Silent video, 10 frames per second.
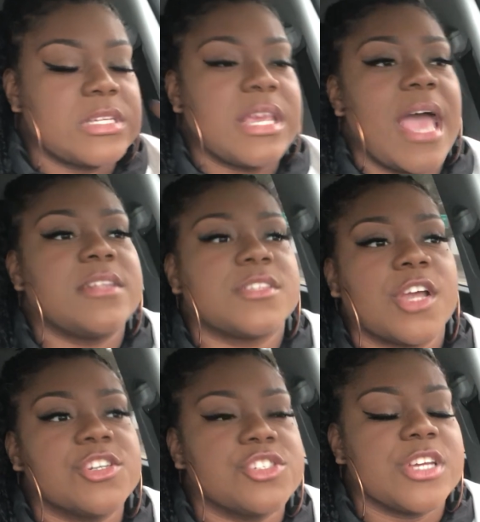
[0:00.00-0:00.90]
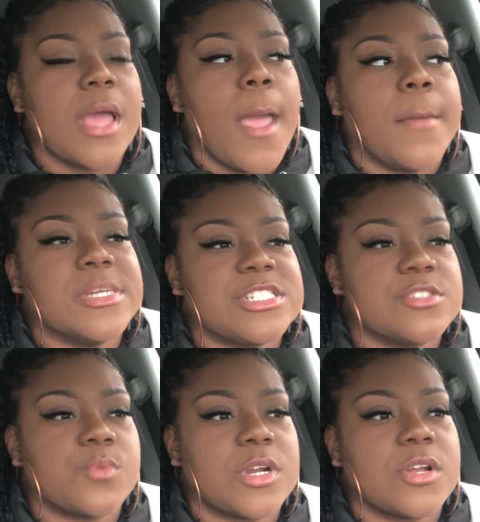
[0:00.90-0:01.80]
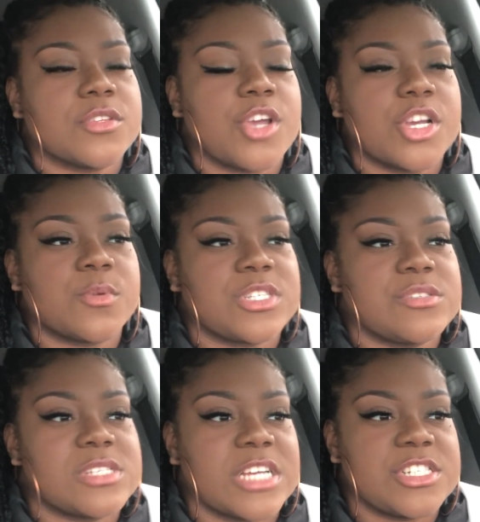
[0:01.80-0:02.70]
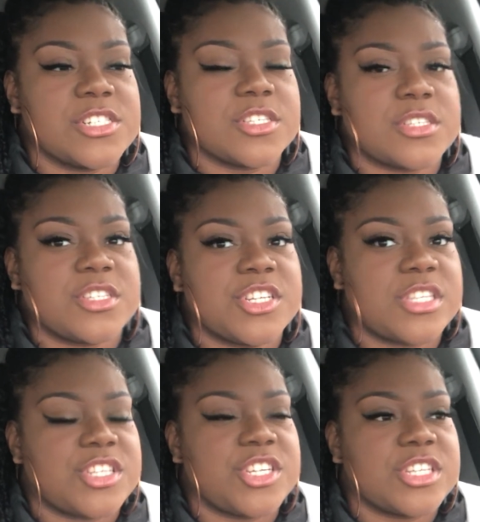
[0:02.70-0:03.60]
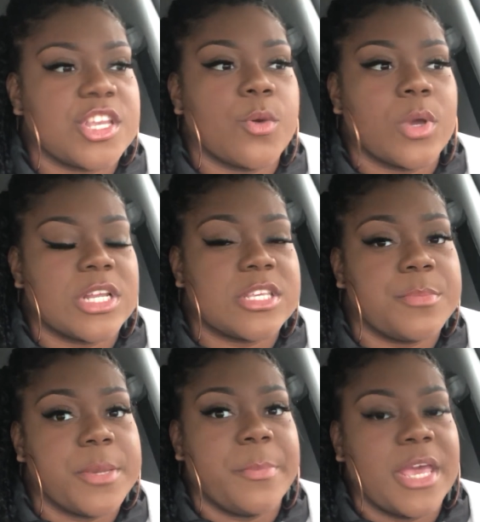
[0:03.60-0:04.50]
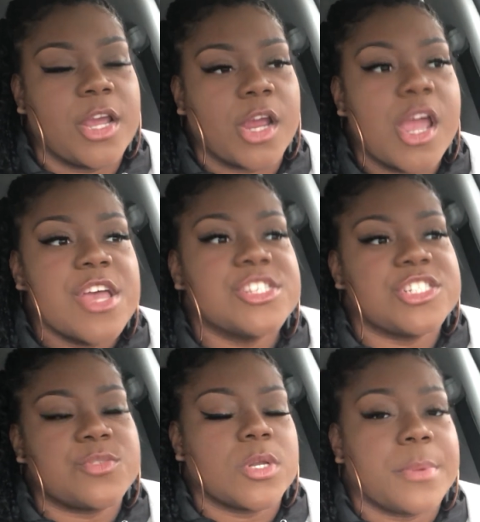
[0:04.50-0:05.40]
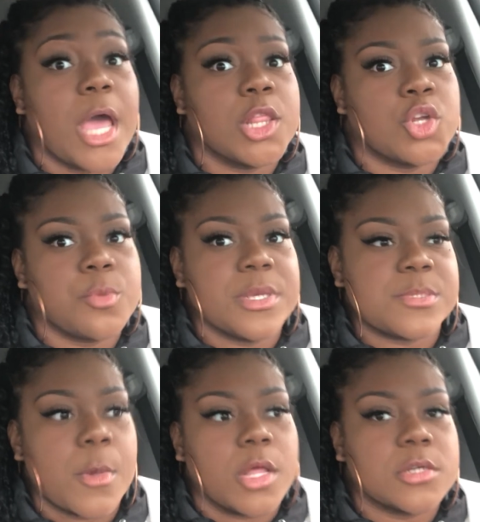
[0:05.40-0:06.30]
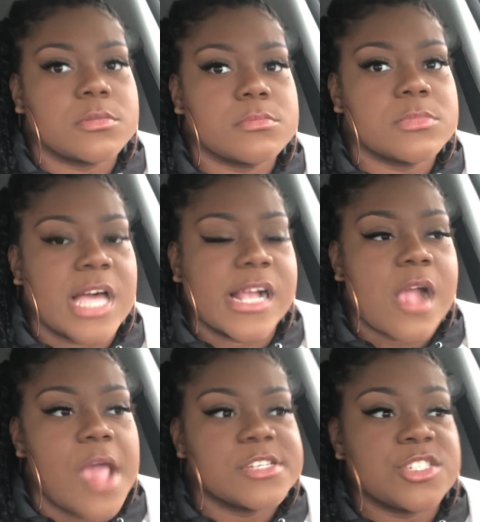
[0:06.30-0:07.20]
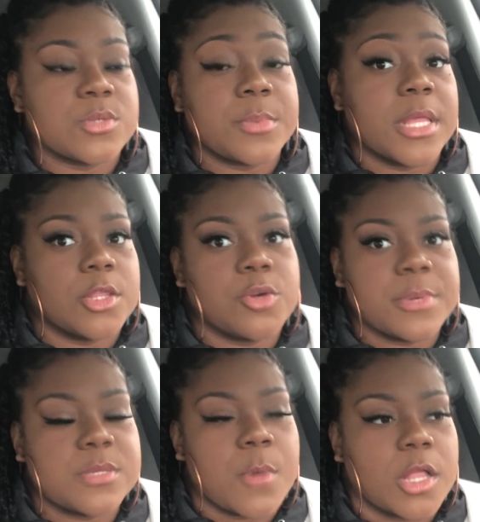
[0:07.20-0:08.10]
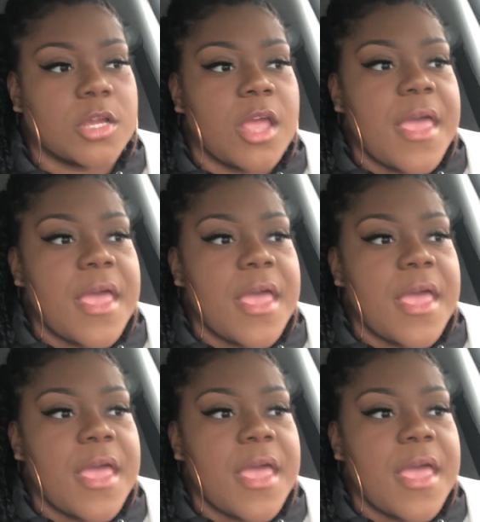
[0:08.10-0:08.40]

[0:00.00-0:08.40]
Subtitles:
She had the surgery, but she was one of those girls where she was like, she still wanted to be bigger. She just wanted to be a little bit smaller. Like, she's gonna be a little bit smaller.